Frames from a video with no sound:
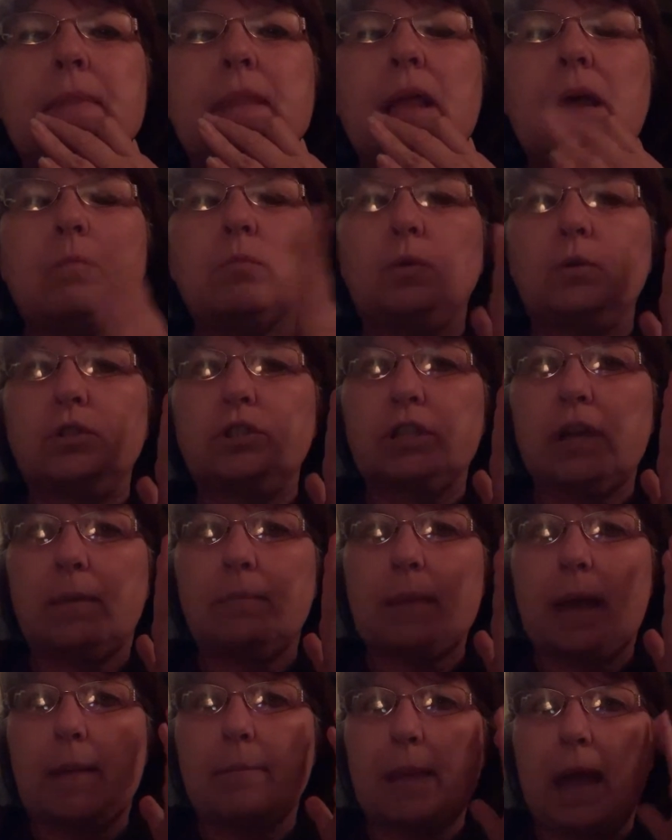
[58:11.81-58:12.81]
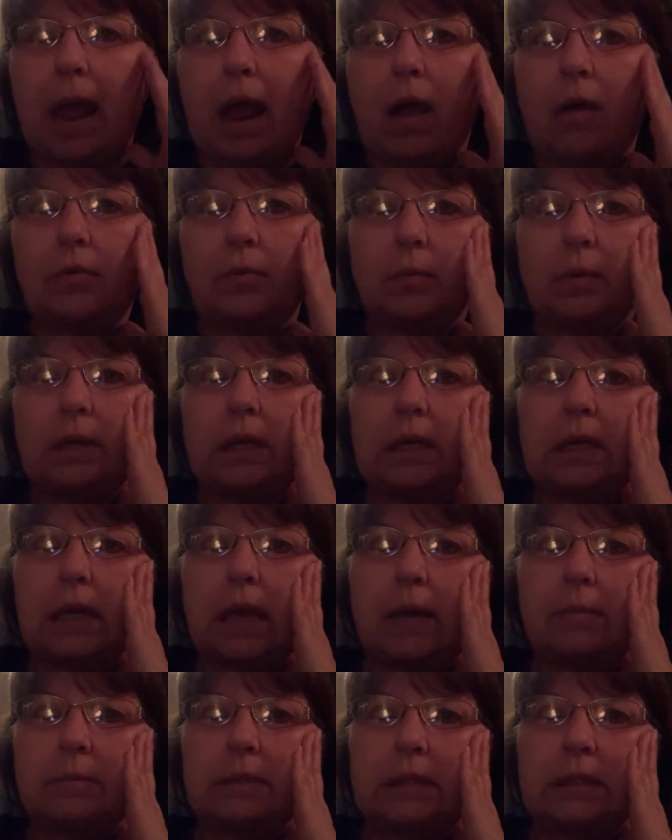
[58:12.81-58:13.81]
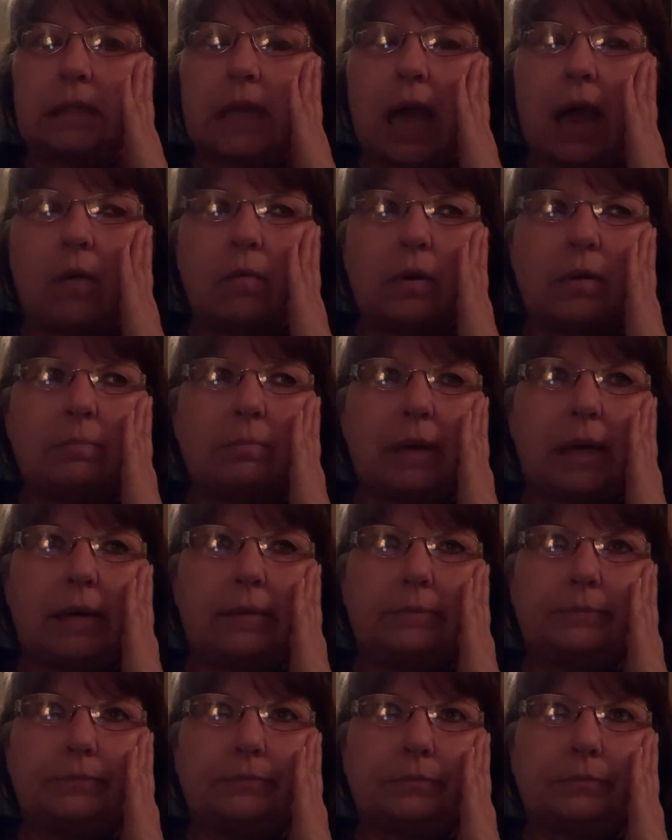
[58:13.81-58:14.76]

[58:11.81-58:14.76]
I'm going to shut my mouth when it comes to that one, but,